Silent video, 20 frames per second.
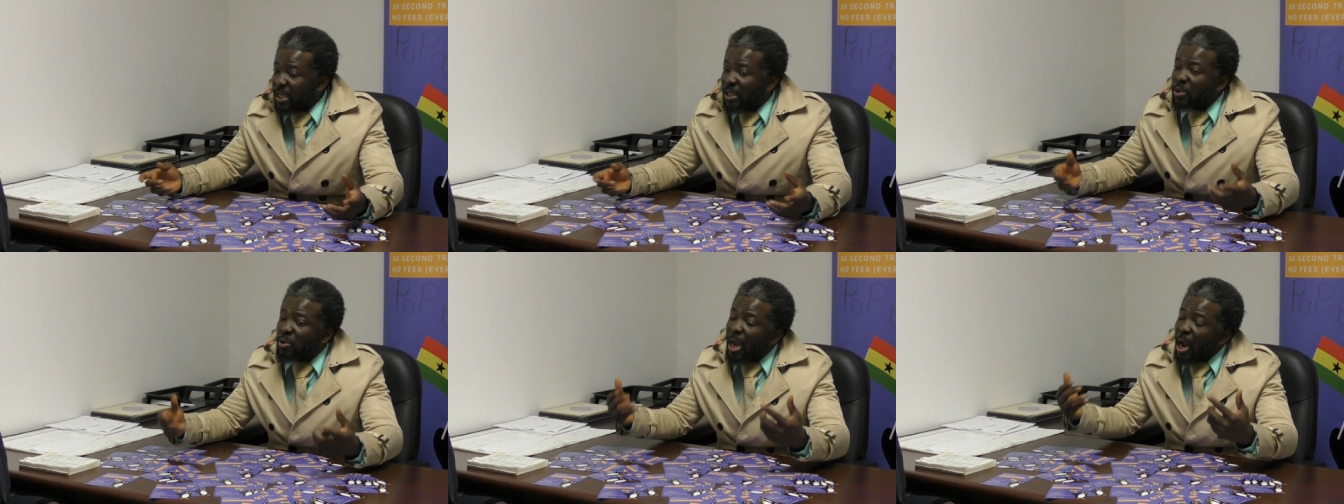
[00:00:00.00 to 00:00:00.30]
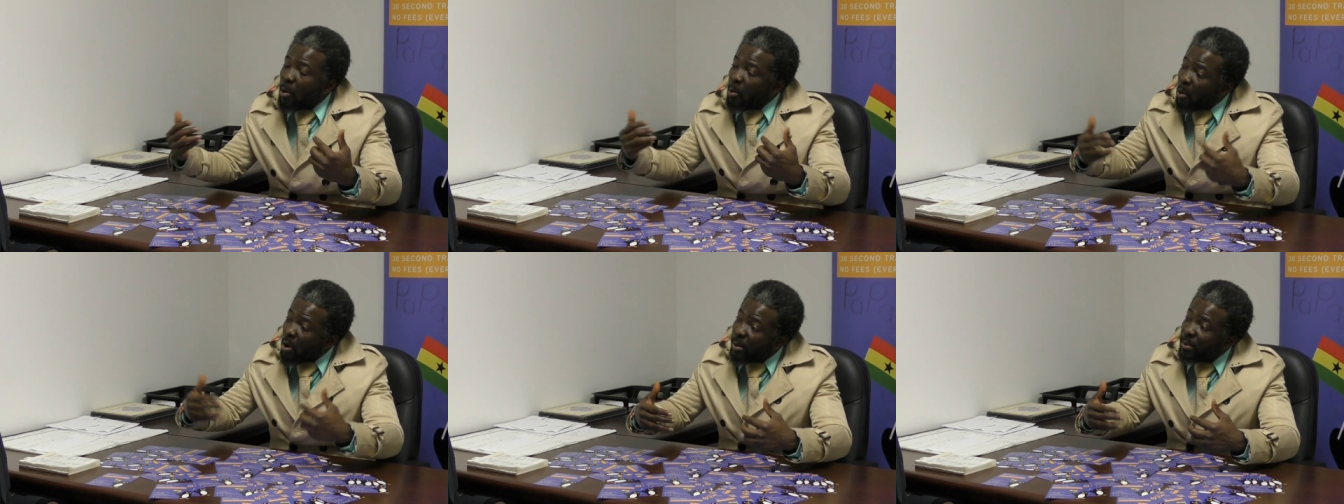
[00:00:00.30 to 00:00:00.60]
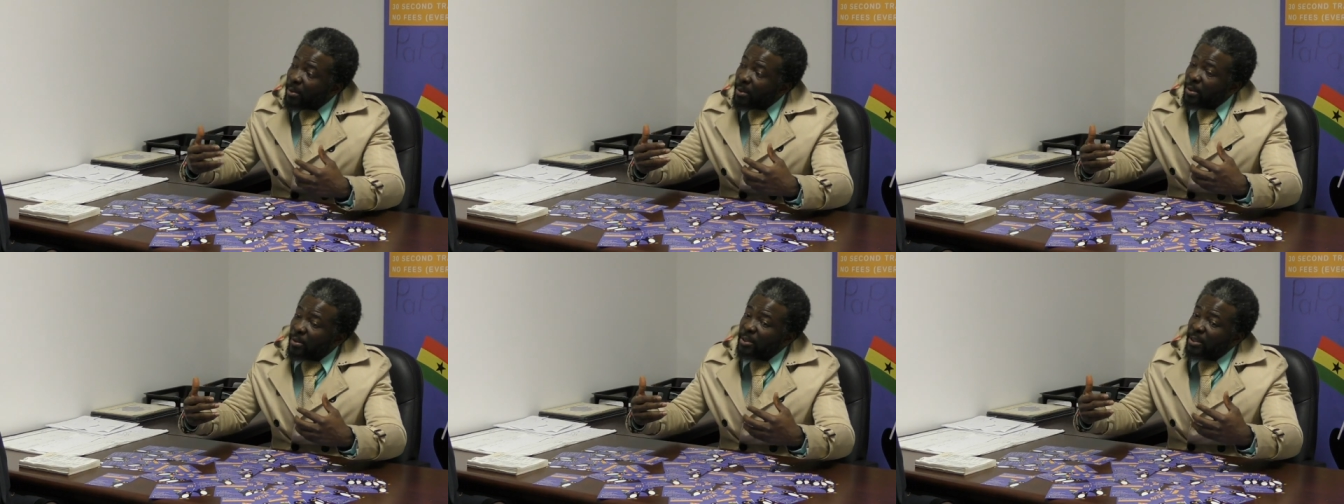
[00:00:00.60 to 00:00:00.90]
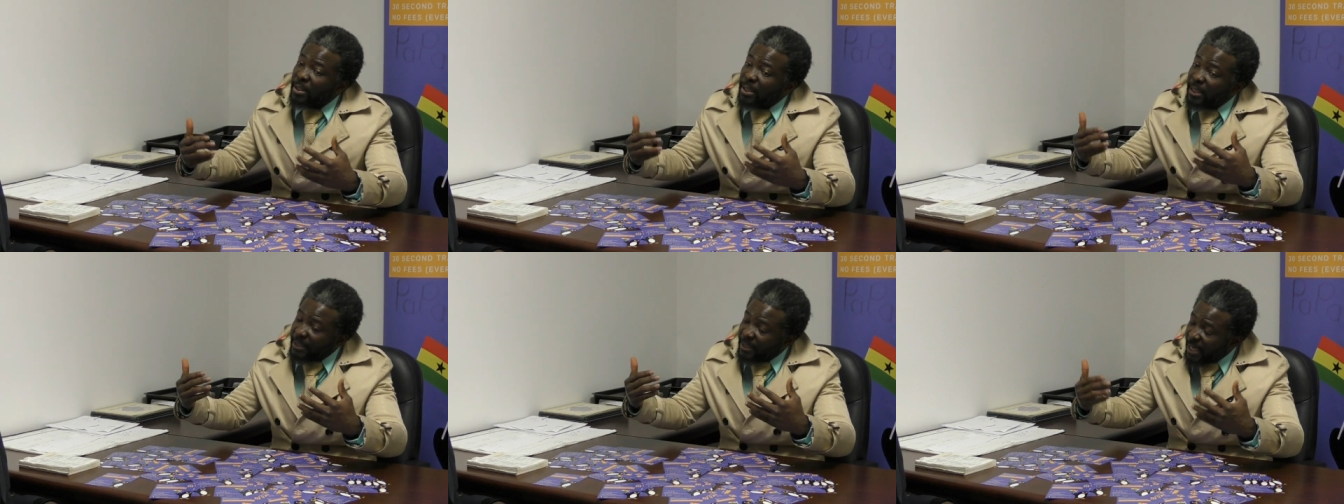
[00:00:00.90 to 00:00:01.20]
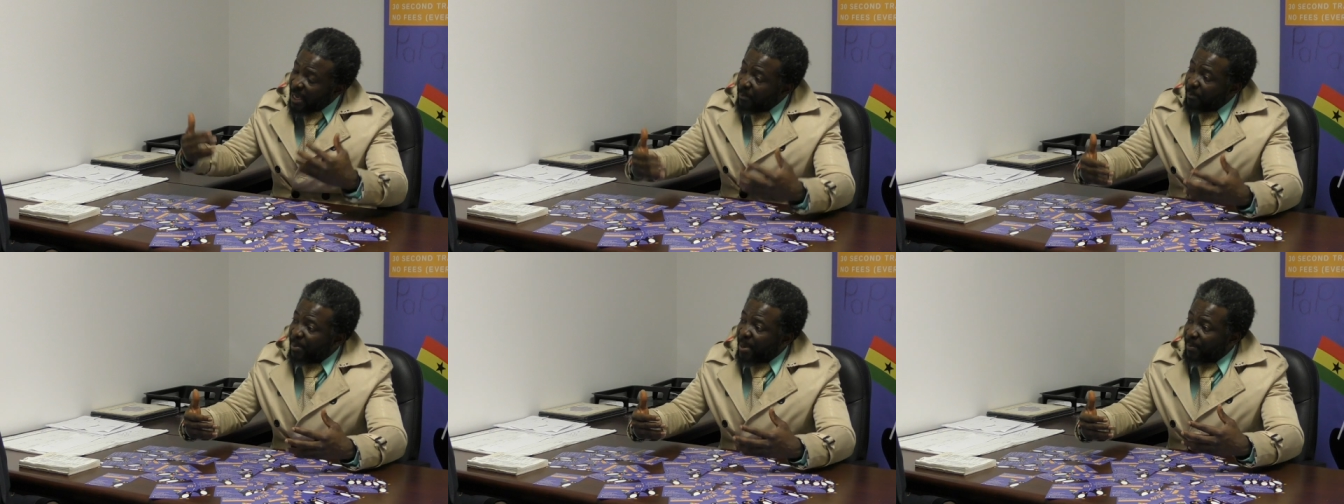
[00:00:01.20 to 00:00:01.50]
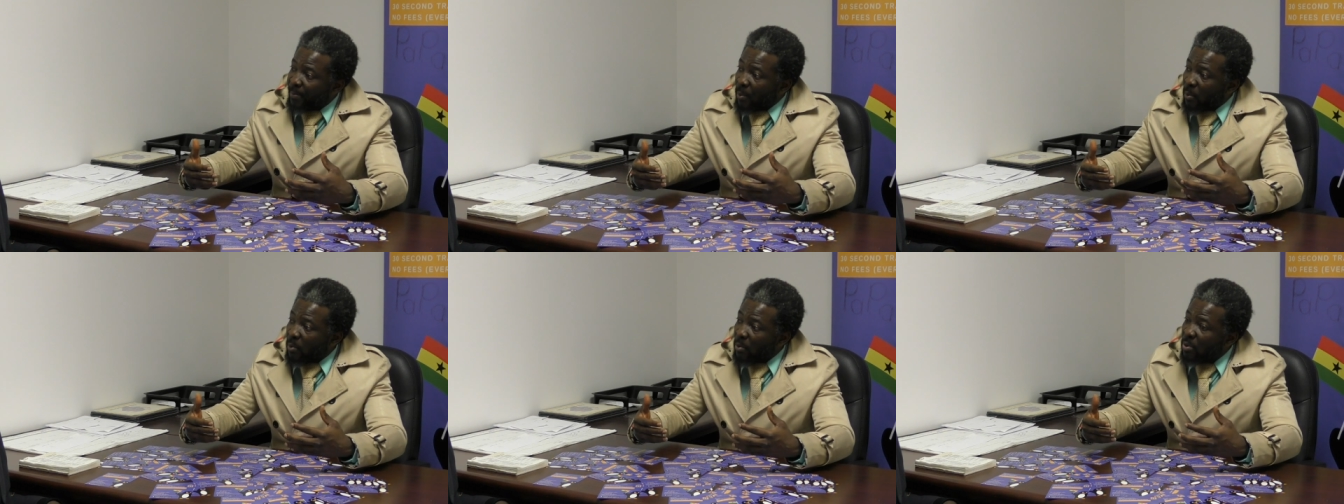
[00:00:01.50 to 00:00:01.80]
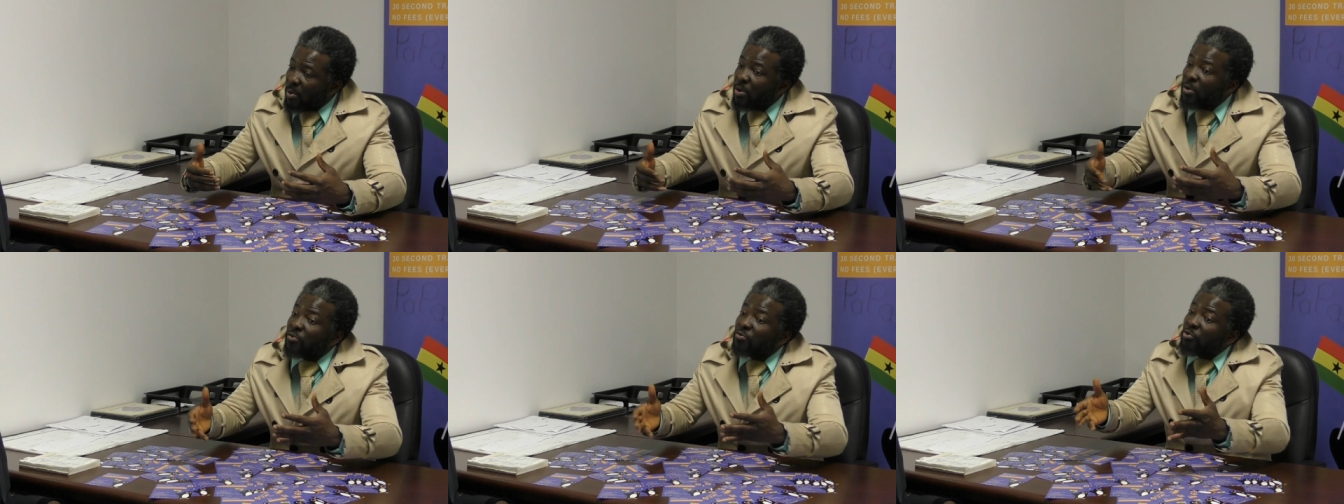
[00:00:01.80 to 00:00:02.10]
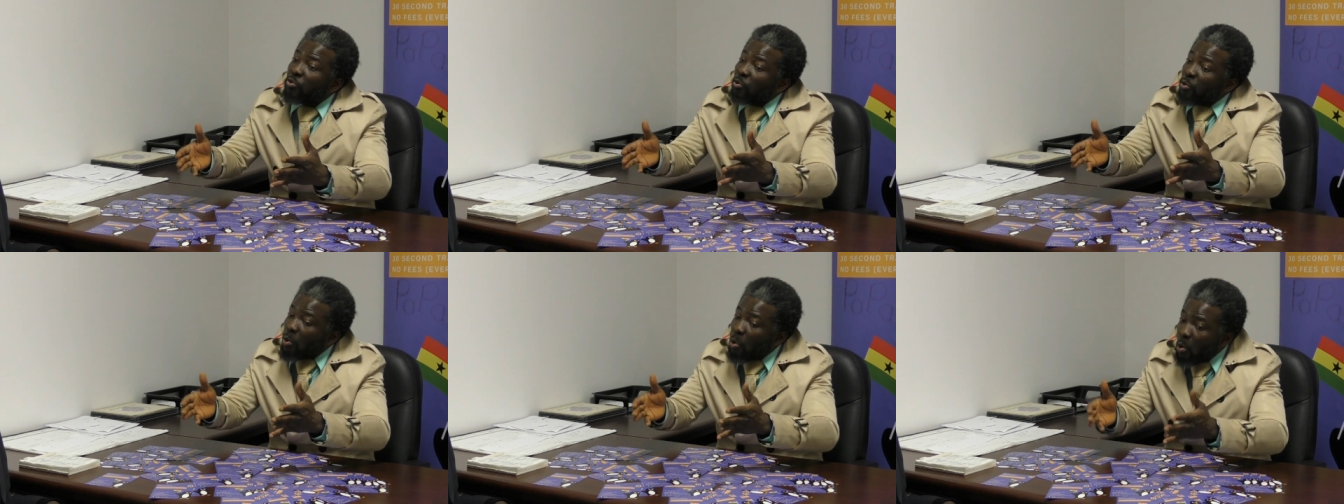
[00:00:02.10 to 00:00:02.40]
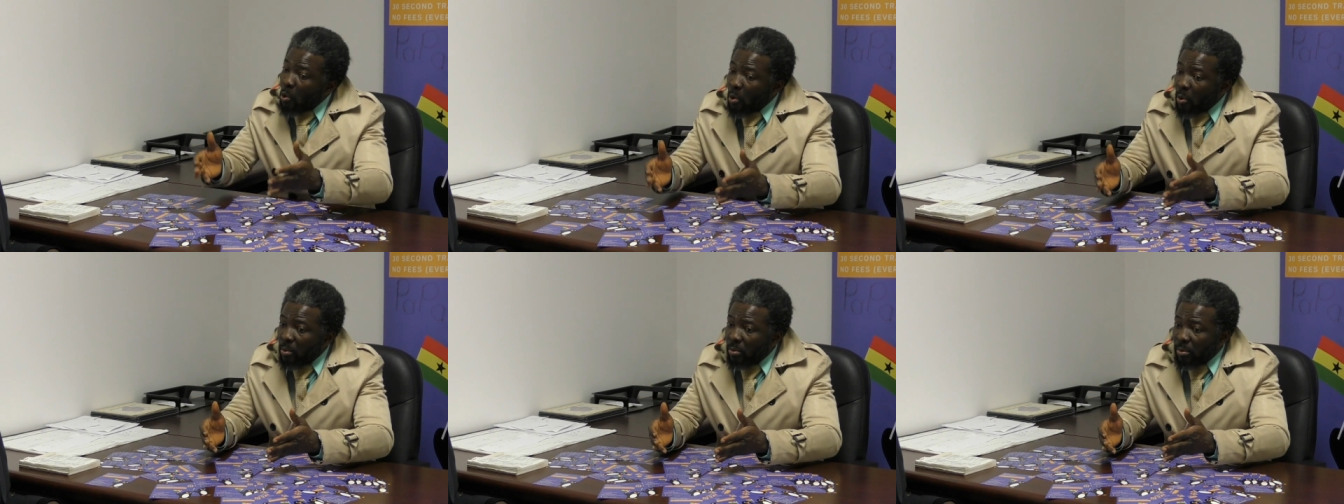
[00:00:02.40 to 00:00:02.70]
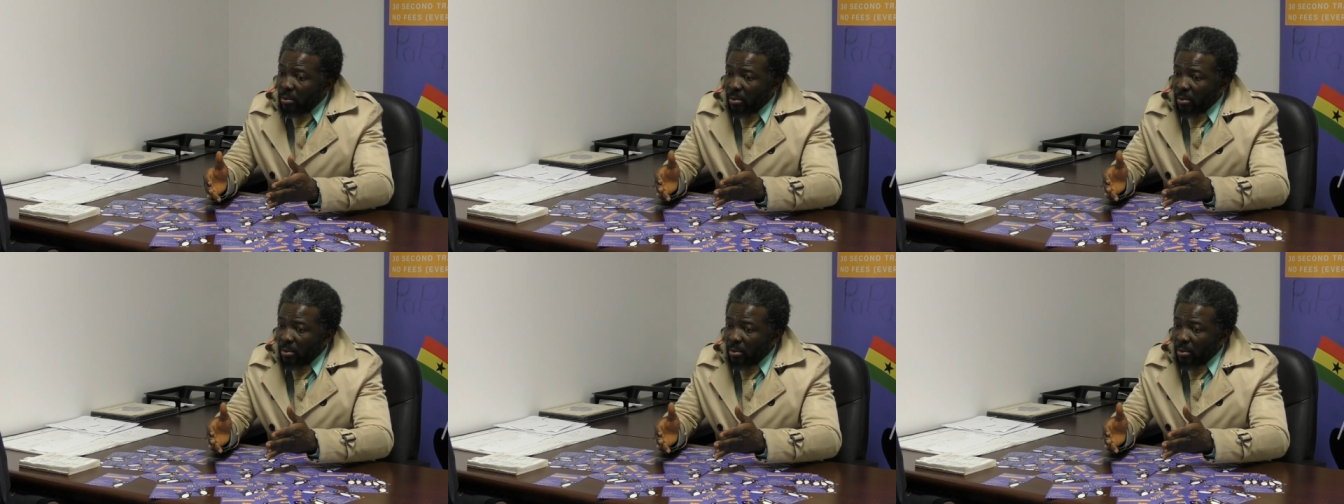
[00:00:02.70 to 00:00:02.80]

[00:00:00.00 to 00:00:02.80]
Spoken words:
So I want the same people to know